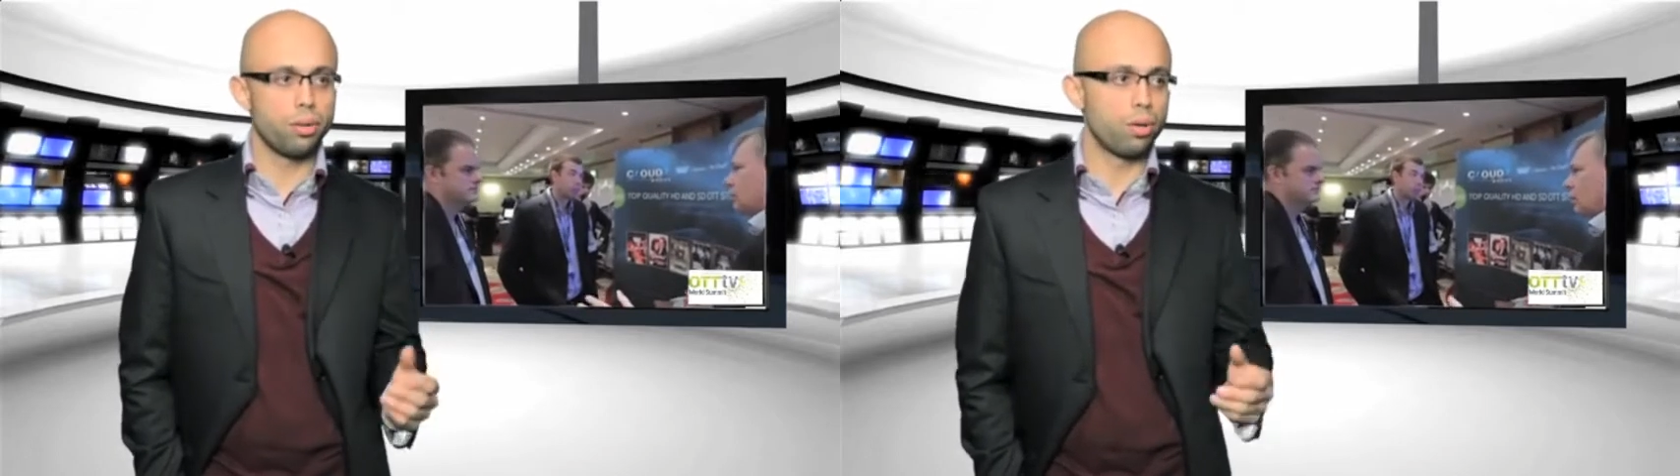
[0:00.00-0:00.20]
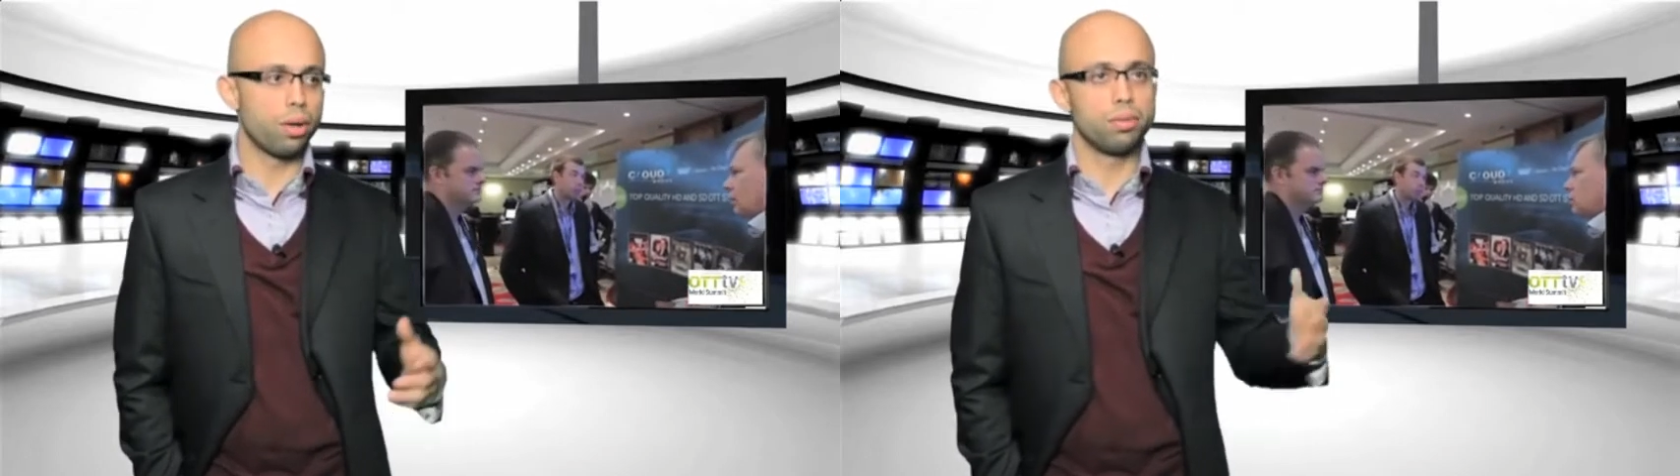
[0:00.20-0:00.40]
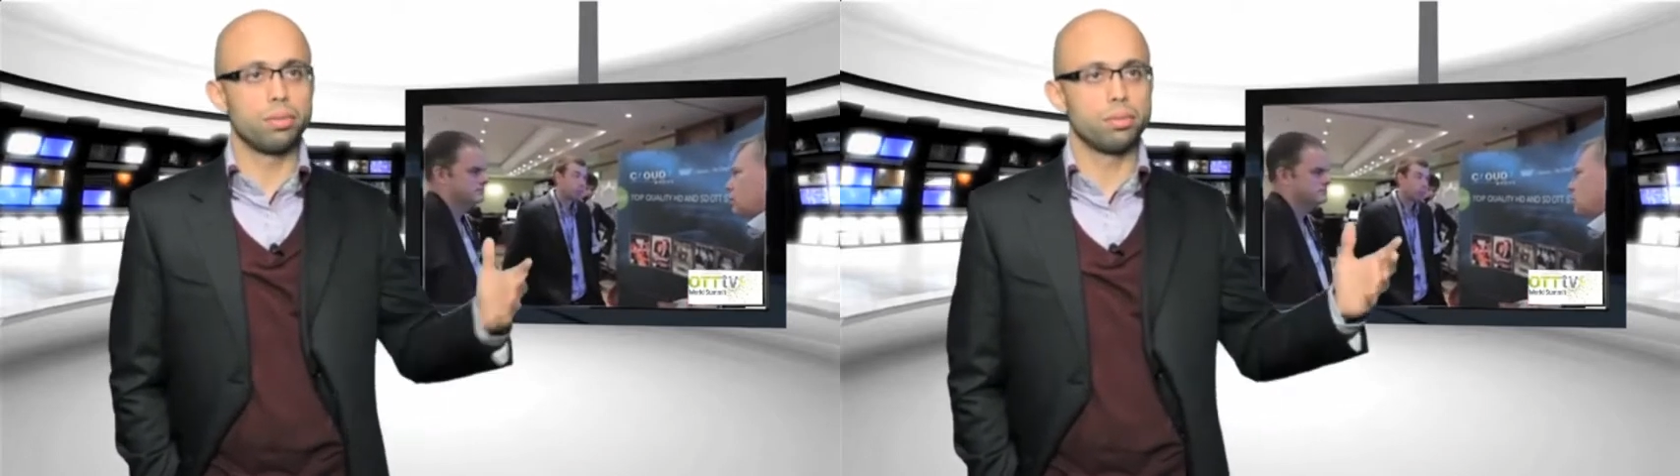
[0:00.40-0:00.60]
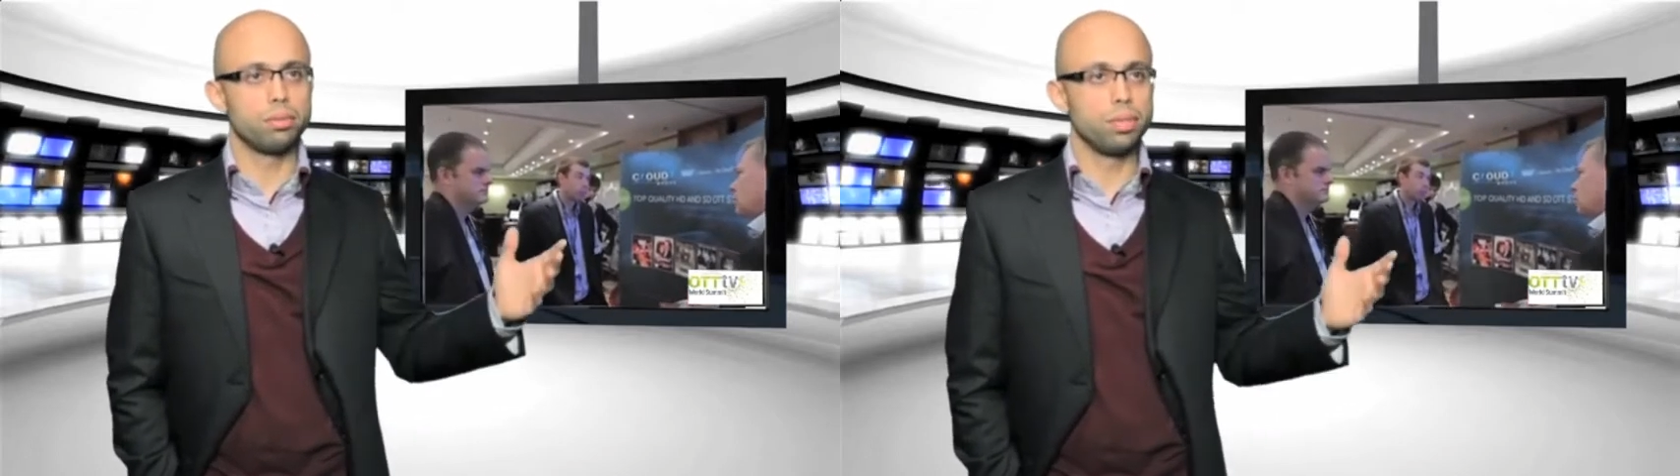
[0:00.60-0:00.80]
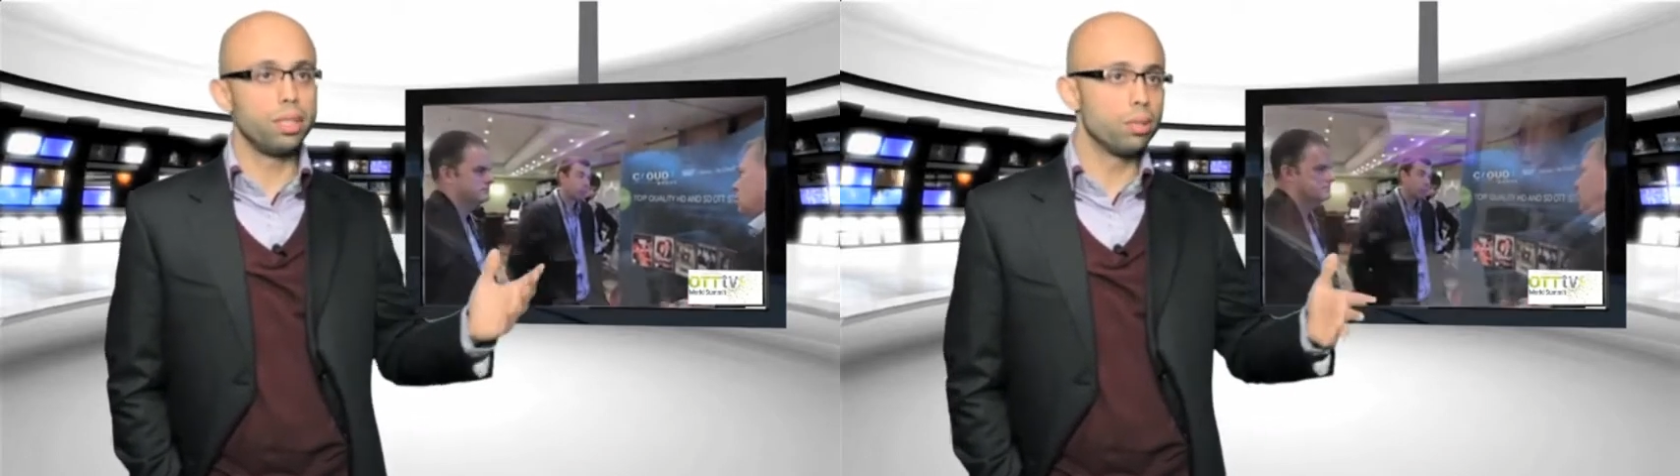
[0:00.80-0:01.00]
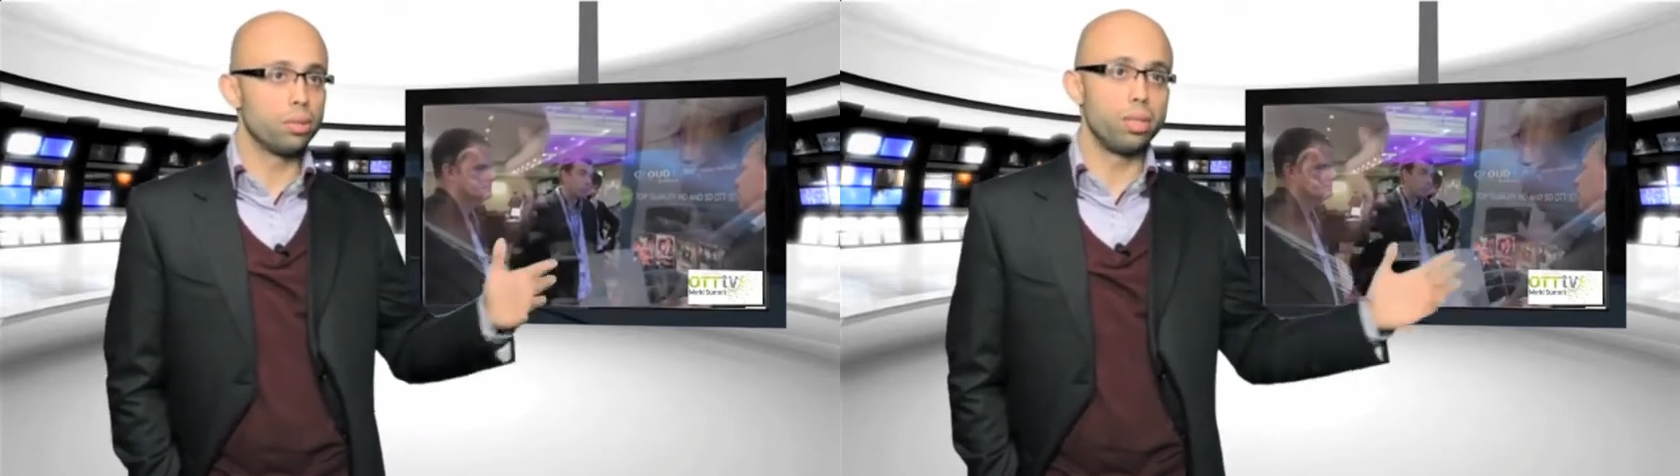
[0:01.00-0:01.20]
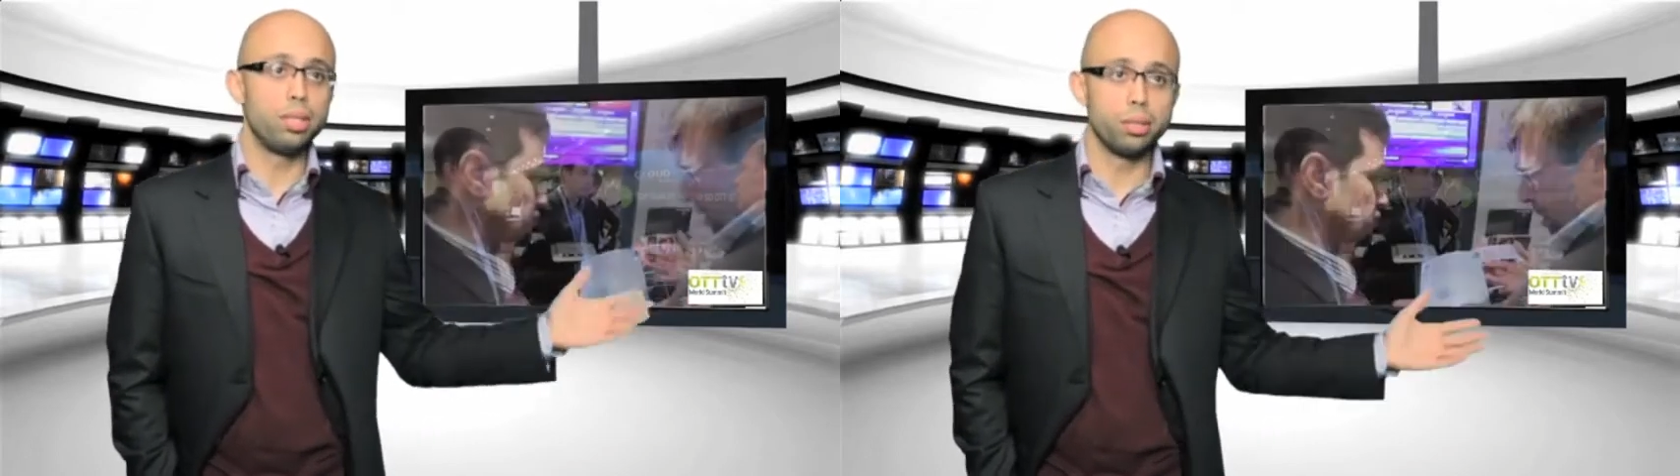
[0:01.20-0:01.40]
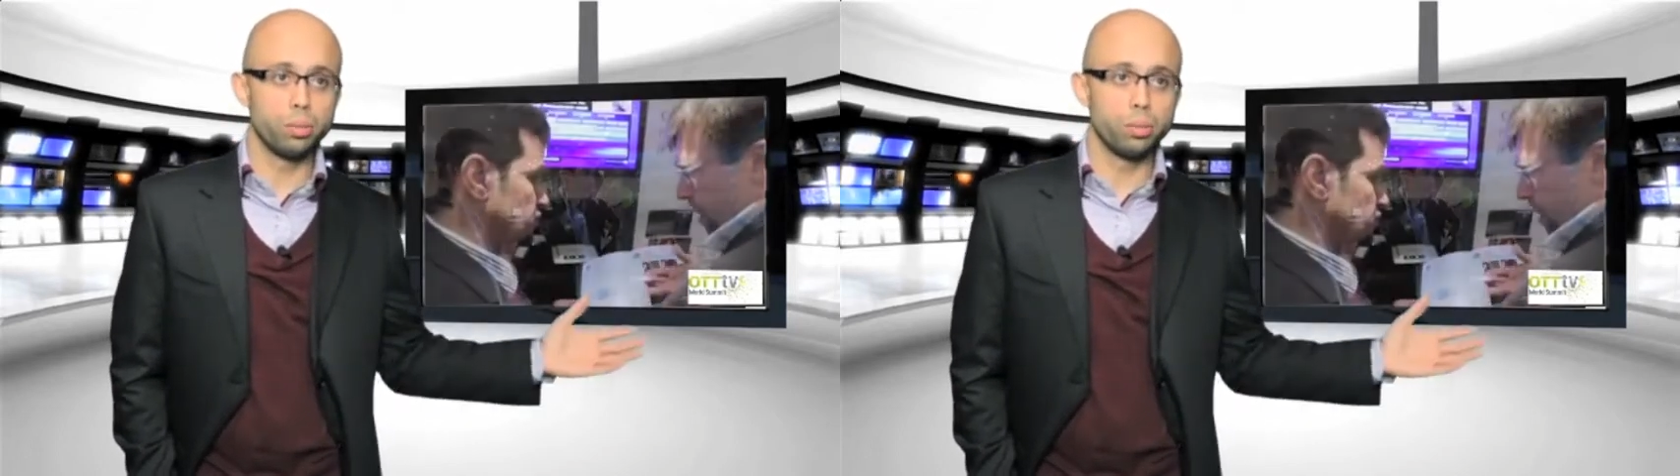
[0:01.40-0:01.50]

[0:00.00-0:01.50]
or other legal or illegal